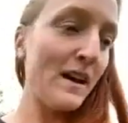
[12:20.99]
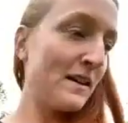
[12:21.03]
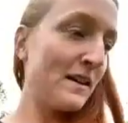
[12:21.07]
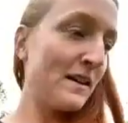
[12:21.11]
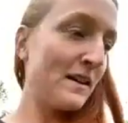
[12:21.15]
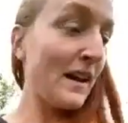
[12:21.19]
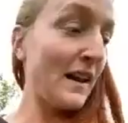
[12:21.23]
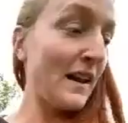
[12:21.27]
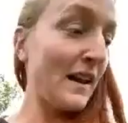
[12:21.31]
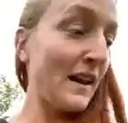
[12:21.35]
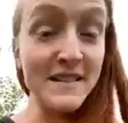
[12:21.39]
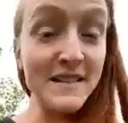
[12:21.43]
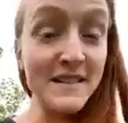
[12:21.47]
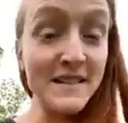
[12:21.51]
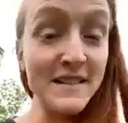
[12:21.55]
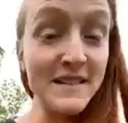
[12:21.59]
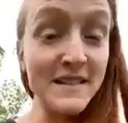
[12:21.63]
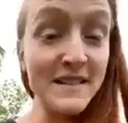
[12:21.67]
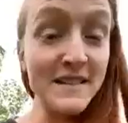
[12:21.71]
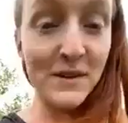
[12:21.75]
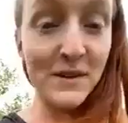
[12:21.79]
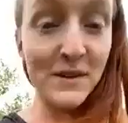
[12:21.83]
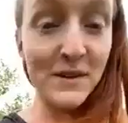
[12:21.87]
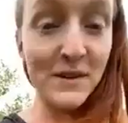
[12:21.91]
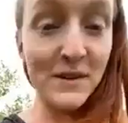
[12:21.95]
Classes
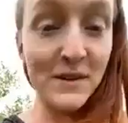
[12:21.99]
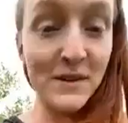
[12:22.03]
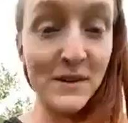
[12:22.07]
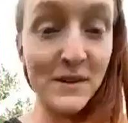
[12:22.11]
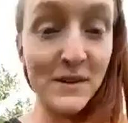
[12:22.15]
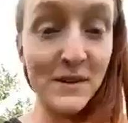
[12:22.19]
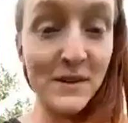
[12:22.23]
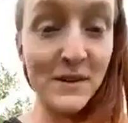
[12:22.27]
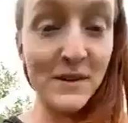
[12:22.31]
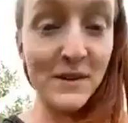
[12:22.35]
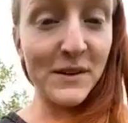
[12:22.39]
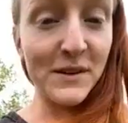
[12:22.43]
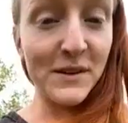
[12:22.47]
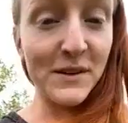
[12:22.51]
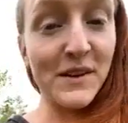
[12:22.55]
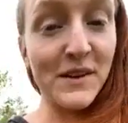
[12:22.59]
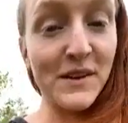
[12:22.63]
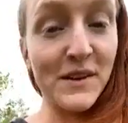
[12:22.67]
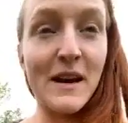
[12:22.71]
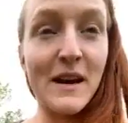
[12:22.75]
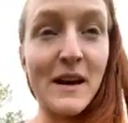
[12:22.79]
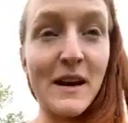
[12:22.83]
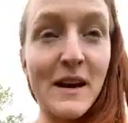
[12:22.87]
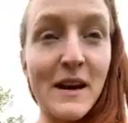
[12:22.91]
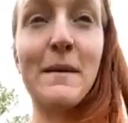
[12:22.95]
are going to be coming back
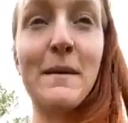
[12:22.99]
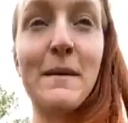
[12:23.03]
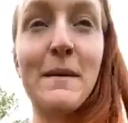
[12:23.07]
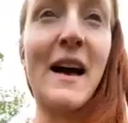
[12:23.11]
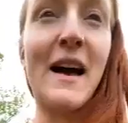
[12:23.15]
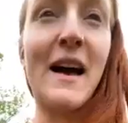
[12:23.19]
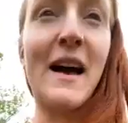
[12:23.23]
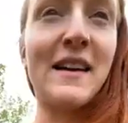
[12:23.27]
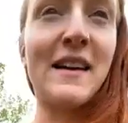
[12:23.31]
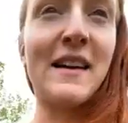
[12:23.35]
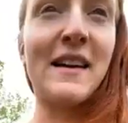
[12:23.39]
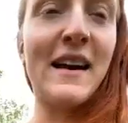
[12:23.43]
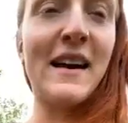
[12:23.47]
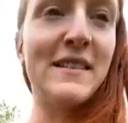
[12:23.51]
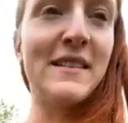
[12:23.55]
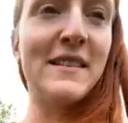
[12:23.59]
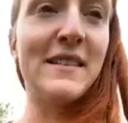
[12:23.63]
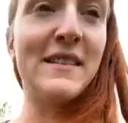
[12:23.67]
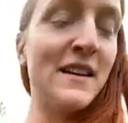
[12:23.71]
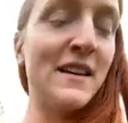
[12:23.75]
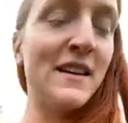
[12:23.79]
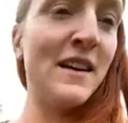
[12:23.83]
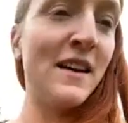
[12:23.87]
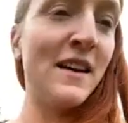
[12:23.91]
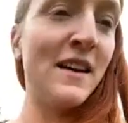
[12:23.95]
again,
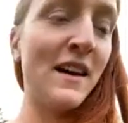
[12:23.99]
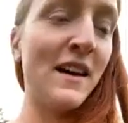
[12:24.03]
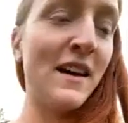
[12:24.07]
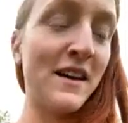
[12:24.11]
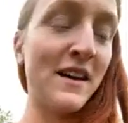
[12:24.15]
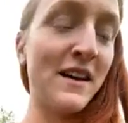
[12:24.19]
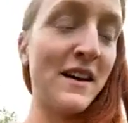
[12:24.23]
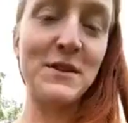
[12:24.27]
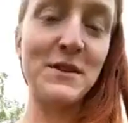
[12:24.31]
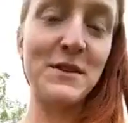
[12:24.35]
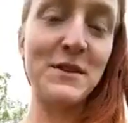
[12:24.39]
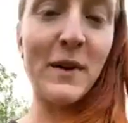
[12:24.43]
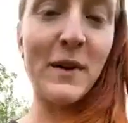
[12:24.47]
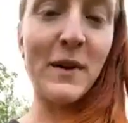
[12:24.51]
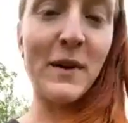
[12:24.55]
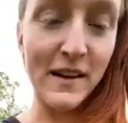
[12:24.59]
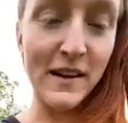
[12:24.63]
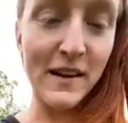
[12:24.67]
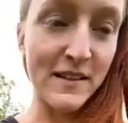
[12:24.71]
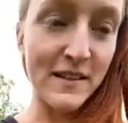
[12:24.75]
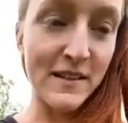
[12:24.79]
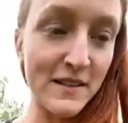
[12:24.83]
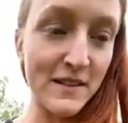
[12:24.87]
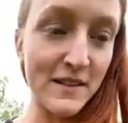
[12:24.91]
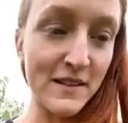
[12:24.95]
Zoom
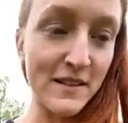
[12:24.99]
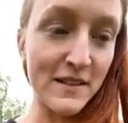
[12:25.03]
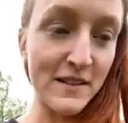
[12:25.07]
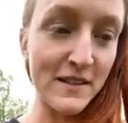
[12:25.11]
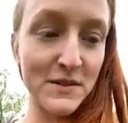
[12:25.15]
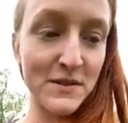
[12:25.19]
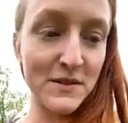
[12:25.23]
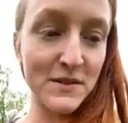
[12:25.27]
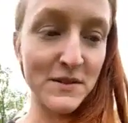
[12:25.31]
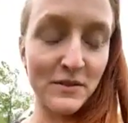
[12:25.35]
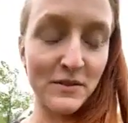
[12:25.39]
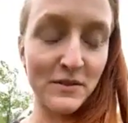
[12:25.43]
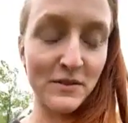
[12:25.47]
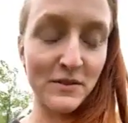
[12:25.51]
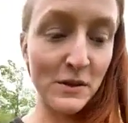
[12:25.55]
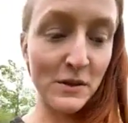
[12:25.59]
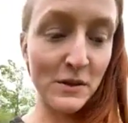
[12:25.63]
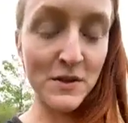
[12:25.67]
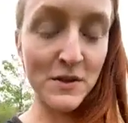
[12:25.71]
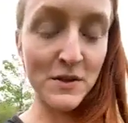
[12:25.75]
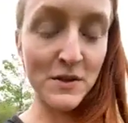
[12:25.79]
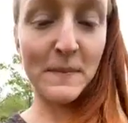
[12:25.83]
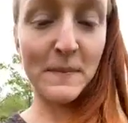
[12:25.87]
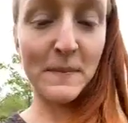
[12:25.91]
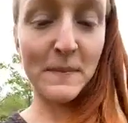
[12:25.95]
classes in my new
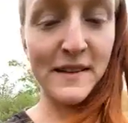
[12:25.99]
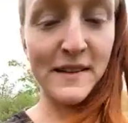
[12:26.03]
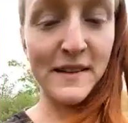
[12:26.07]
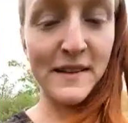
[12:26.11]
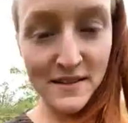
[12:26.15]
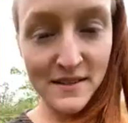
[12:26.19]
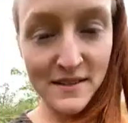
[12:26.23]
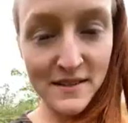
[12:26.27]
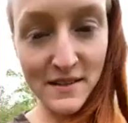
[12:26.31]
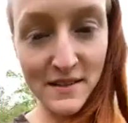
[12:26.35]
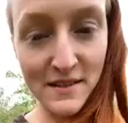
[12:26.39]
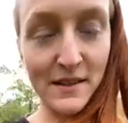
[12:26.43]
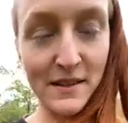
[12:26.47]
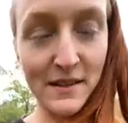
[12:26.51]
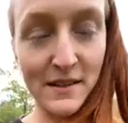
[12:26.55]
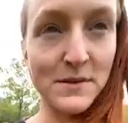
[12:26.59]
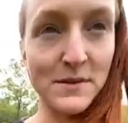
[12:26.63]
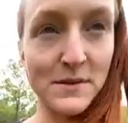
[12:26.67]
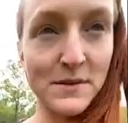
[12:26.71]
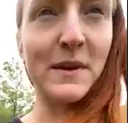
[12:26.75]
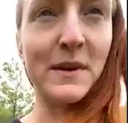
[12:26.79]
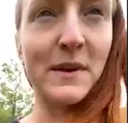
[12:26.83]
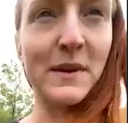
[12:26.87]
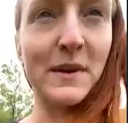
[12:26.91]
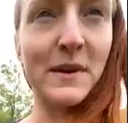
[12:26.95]
space next
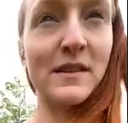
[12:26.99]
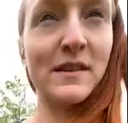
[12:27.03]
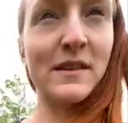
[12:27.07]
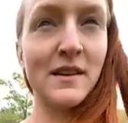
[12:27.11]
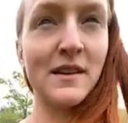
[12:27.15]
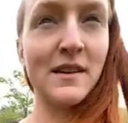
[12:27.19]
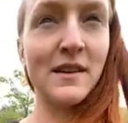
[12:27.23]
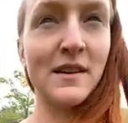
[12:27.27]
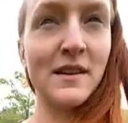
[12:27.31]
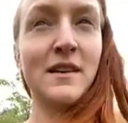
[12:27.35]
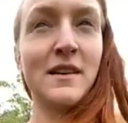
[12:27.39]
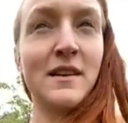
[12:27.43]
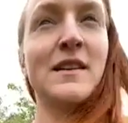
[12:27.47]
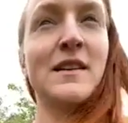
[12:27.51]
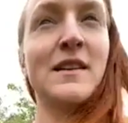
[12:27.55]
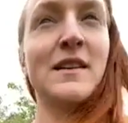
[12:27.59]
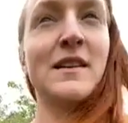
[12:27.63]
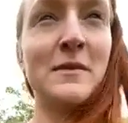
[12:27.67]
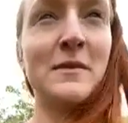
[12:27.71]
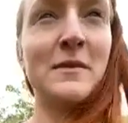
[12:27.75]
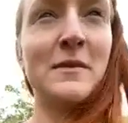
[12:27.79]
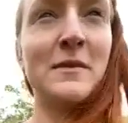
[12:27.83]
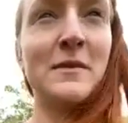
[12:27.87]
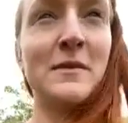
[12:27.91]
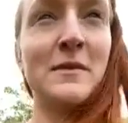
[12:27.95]
week, maybe
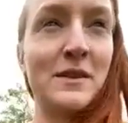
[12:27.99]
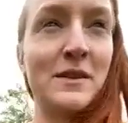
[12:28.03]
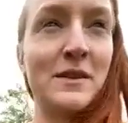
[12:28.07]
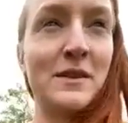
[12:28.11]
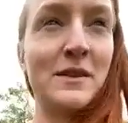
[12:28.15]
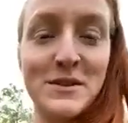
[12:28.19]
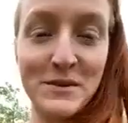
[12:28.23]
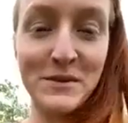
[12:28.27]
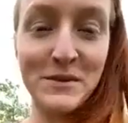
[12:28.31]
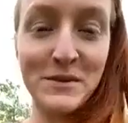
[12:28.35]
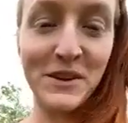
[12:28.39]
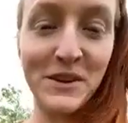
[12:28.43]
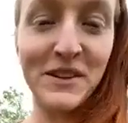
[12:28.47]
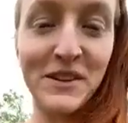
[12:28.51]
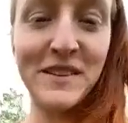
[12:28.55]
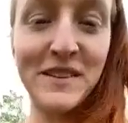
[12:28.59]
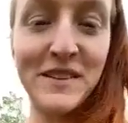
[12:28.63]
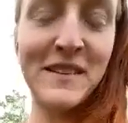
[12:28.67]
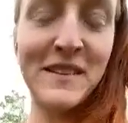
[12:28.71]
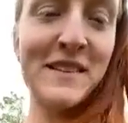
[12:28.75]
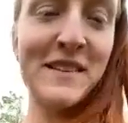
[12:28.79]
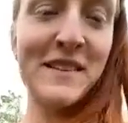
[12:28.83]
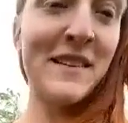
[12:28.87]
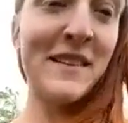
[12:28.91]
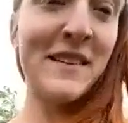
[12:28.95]
a little sooner.
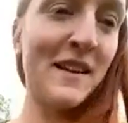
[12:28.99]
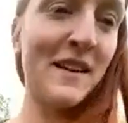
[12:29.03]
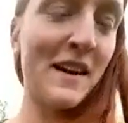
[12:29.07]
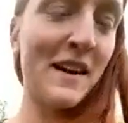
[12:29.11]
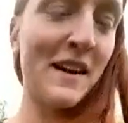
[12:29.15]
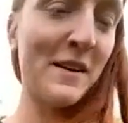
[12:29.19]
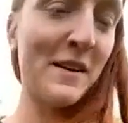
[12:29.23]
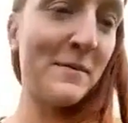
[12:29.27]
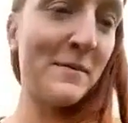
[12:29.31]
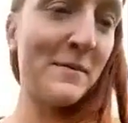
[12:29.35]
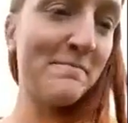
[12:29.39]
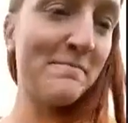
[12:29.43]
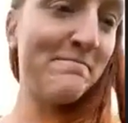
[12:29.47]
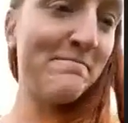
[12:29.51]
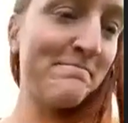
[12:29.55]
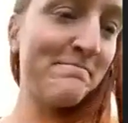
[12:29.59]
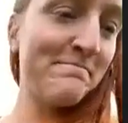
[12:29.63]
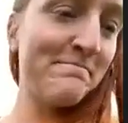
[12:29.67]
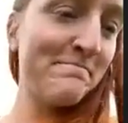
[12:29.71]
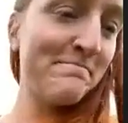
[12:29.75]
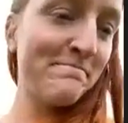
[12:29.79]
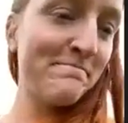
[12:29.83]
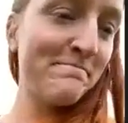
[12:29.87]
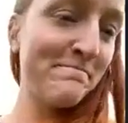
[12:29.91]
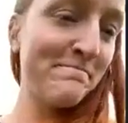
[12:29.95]

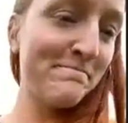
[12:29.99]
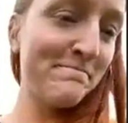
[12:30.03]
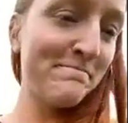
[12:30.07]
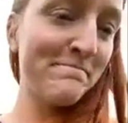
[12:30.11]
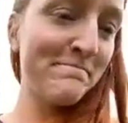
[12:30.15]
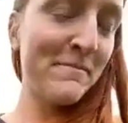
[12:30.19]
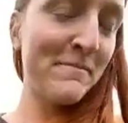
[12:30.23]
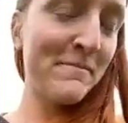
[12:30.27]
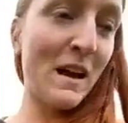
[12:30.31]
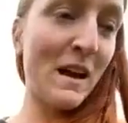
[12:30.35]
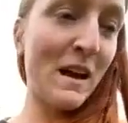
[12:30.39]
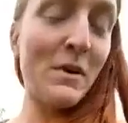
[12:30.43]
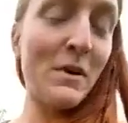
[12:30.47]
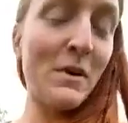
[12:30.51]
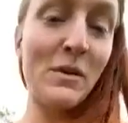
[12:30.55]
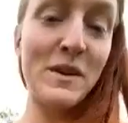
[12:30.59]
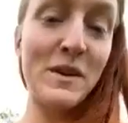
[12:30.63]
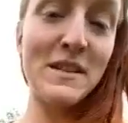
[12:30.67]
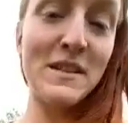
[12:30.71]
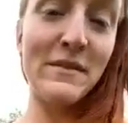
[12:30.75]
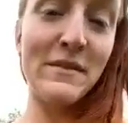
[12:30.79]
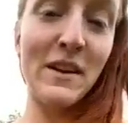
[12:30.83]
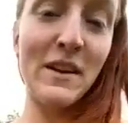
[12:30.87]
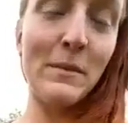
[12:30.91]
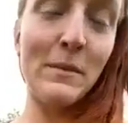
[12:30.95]
I'm always
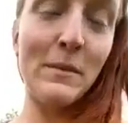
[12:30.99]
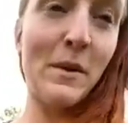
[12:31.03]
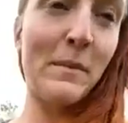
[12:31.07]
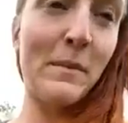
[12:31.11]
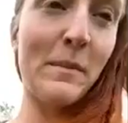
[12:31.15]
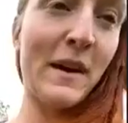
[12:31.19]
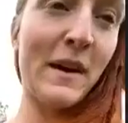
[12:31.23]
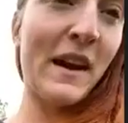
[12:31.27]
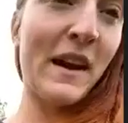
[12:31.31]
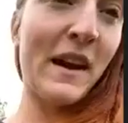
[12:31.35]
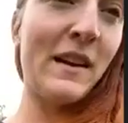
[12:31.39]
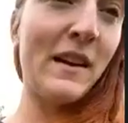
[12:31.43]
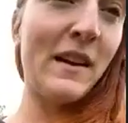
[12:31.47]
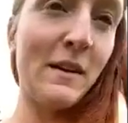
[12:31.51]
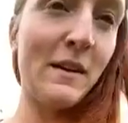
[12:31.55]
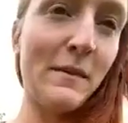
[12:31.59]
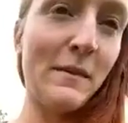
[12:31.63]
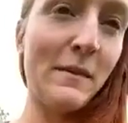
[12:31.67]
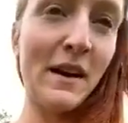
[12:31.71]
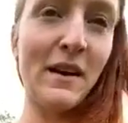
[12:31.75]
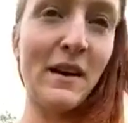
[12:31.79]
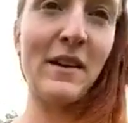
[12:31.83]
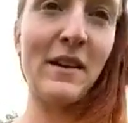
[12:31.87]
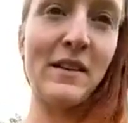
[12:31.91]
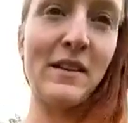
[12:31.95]
available by
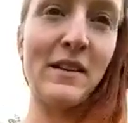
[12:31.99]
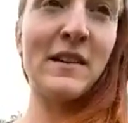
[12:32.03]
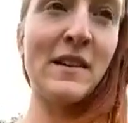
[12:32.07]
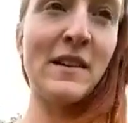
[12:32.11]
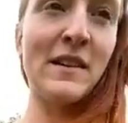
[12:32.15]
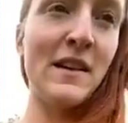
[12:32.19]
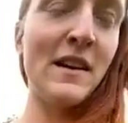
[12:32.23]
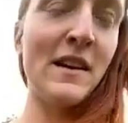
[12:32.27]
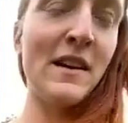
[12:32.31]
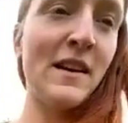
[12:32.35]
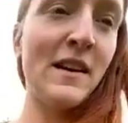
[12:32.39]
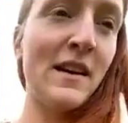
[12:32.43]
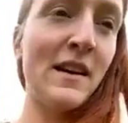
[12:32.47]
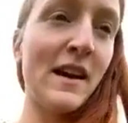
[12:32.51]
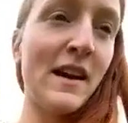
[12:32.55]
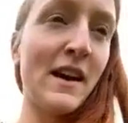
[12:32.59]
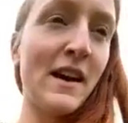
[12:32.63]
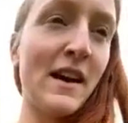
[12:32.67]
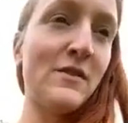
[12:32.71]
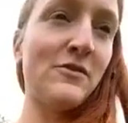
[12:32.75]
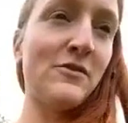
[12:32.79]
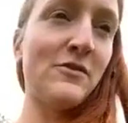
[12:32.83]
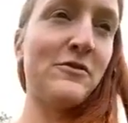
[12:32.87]
email if